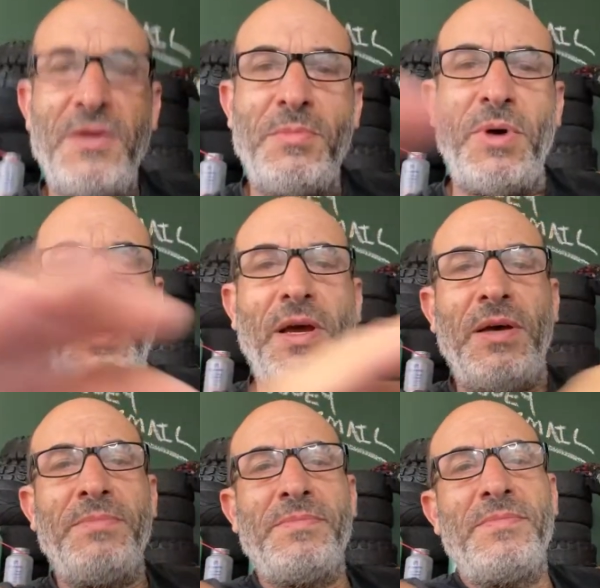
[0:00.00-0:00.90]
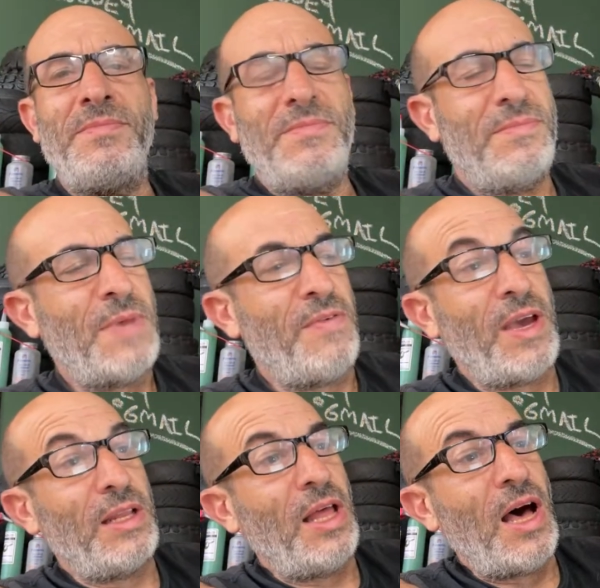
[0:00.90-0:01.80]
But I've
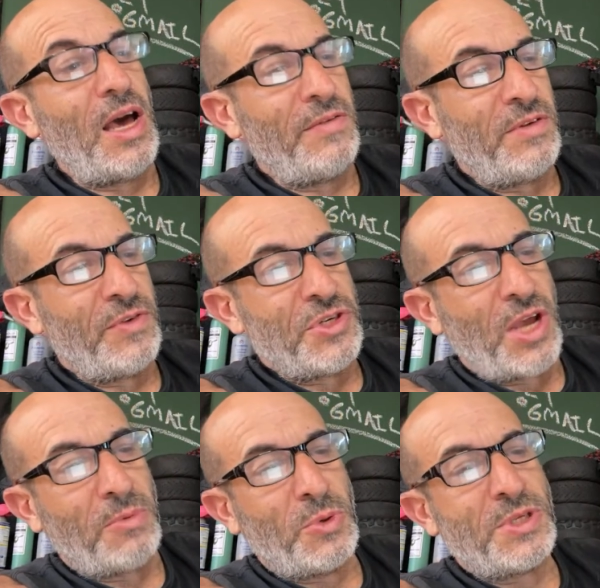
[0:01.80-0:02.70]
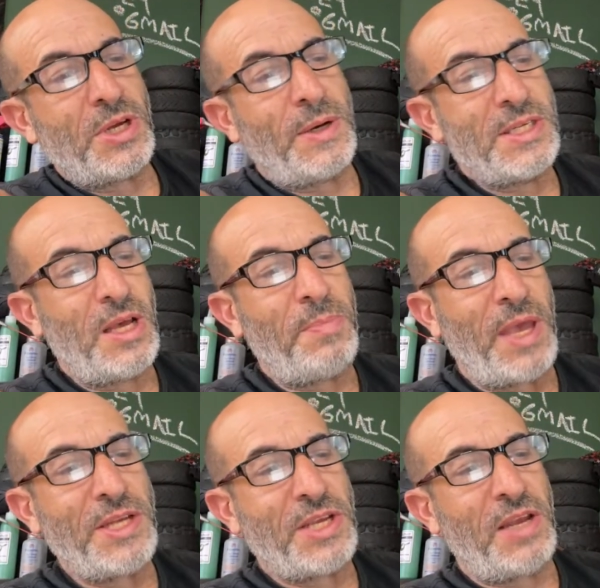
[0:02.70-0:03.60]
had a lot of different jobs. What's up,
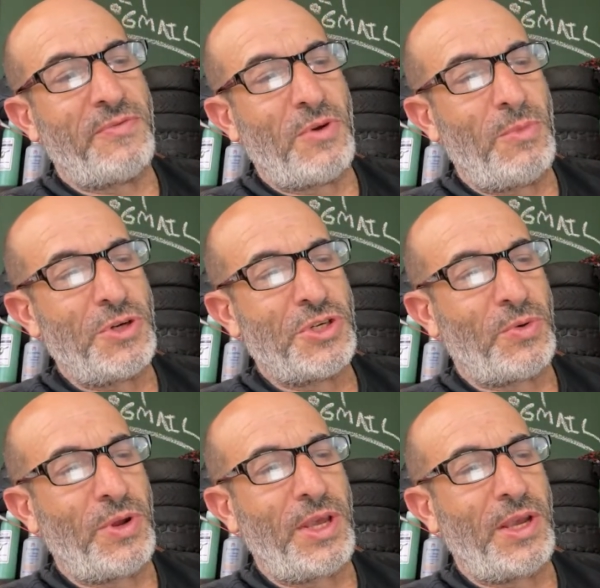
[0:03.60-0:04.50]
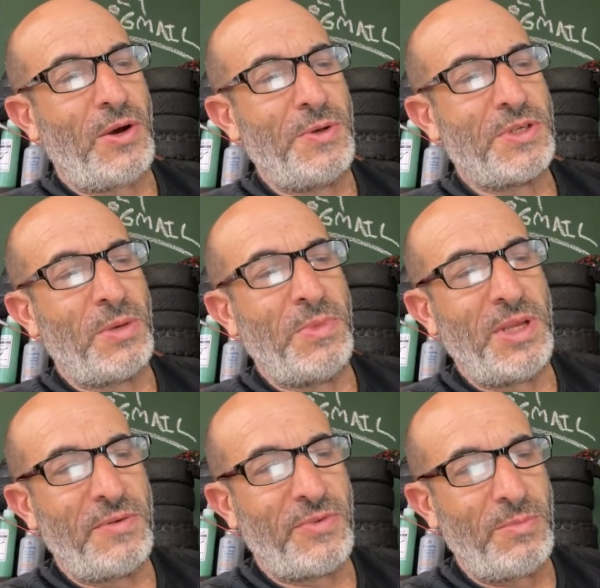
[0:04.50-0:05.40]
H Head from Australia? Always coming
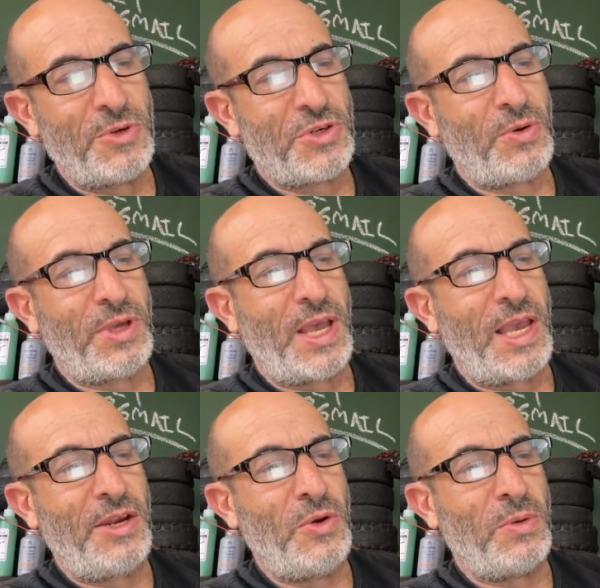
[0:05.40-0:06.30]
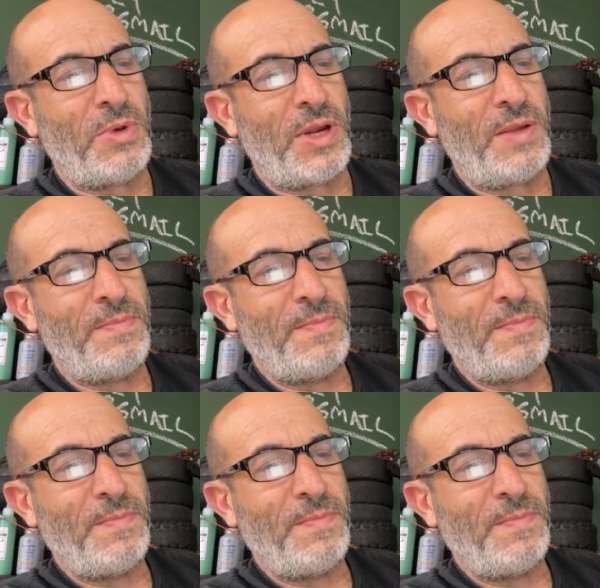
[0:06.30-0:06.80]
in from Australia. How you doing, buddy?